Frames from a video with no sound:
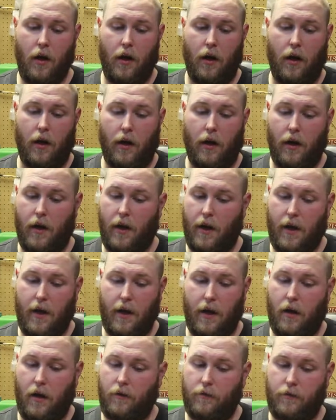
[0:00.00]
I
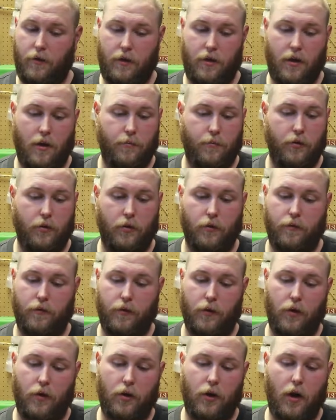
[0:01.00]
have your typical
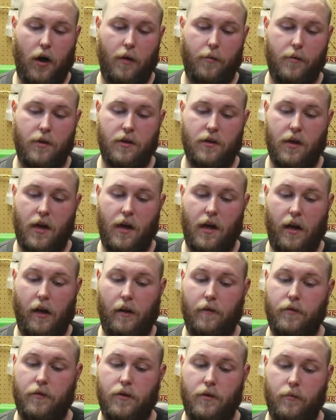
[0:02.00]
fluorocarbons. I
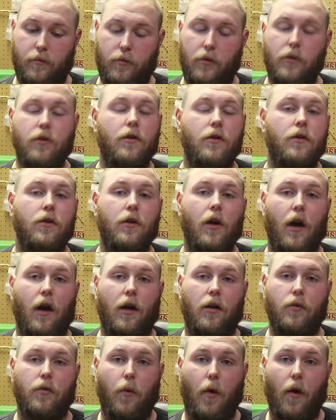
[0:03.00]
have some
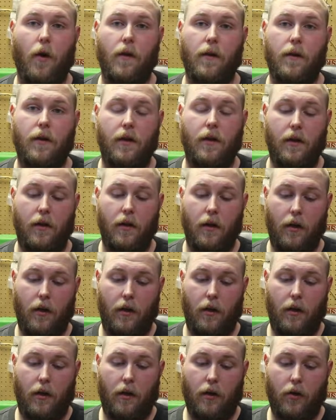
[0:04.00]
quality
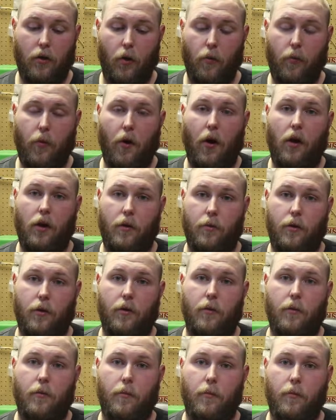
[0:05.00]

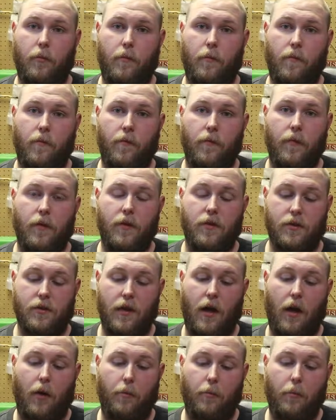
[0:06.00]
copolymer
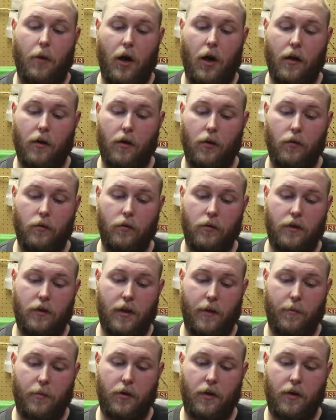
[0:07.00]
style mono
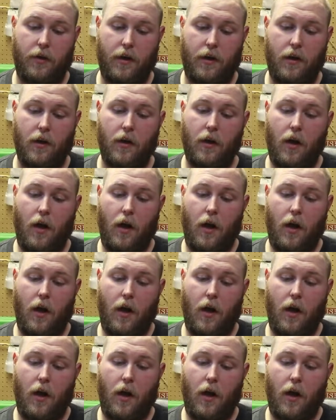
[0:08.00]
tippet on here.